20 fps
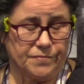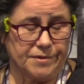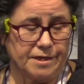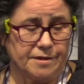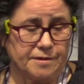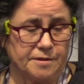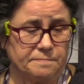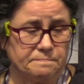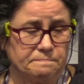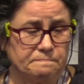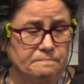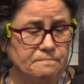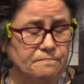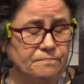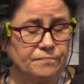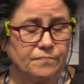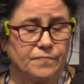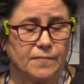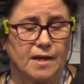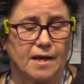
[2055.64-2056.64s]
And
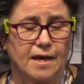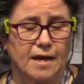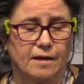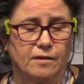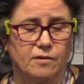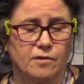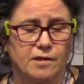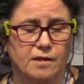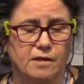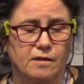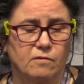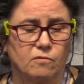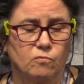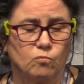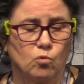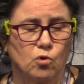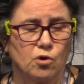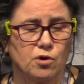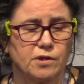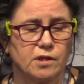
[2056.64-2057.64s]
the
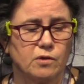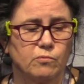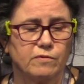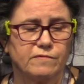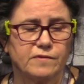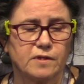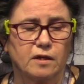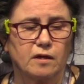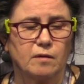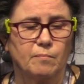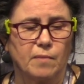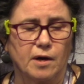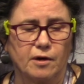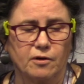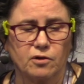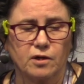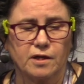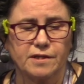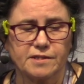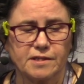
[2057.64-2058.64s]
work that we've done in
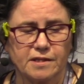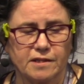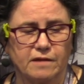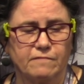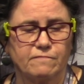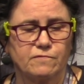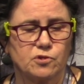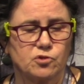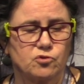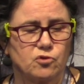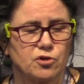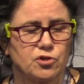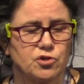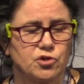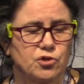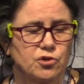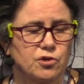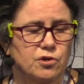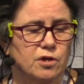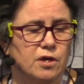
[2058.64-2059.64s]
modernizing the
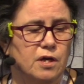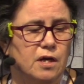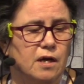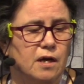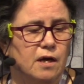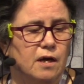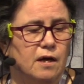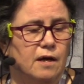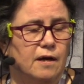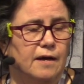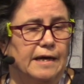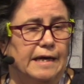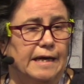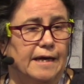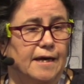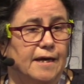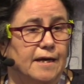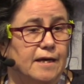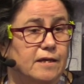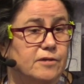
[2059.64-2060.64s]
infrastructure
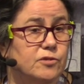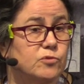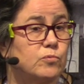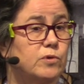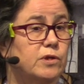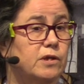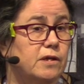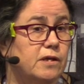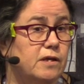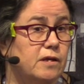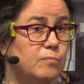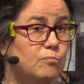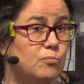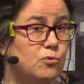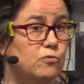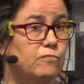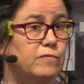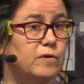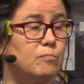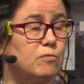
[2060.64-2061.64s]
is really
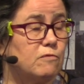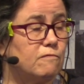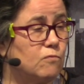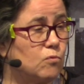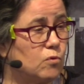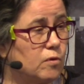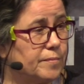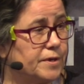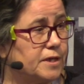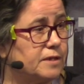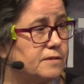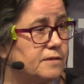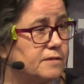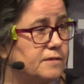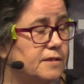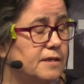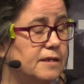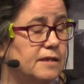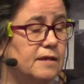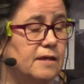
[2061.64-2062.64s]
improving
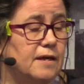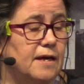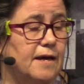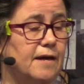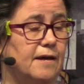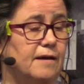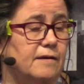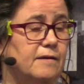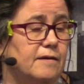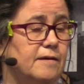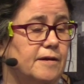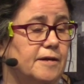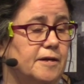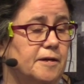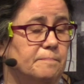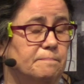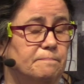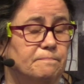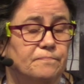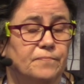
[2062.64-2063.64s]
performance. And
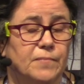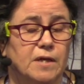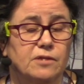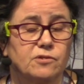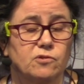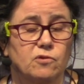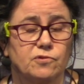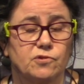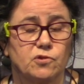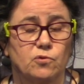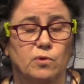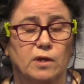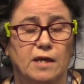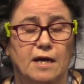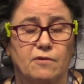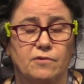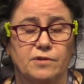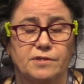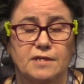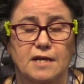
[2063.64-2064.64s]
it's also
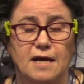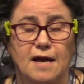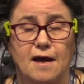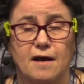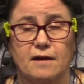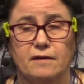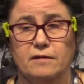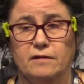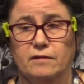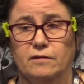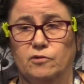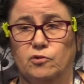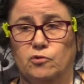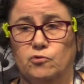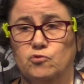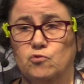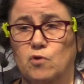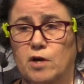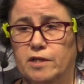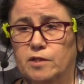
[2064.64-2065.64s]
allowed us to add
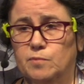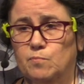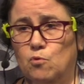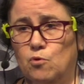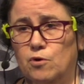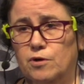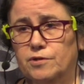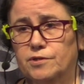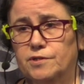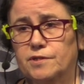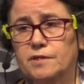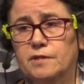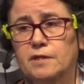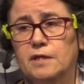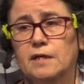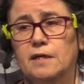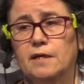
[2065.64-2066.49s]
new transports.